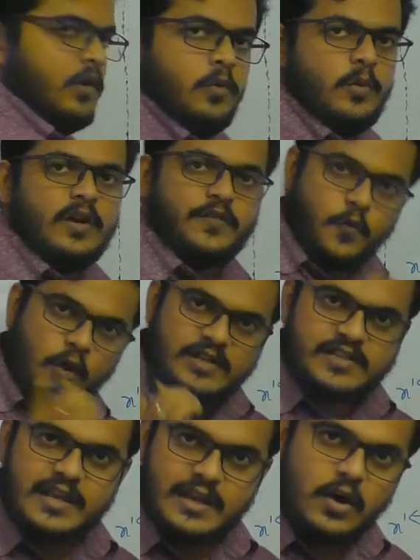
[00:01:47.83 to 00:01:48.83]
We are
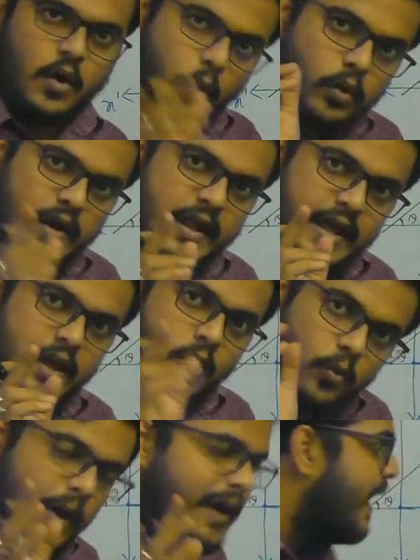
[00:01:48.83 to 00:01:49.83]
focusing only one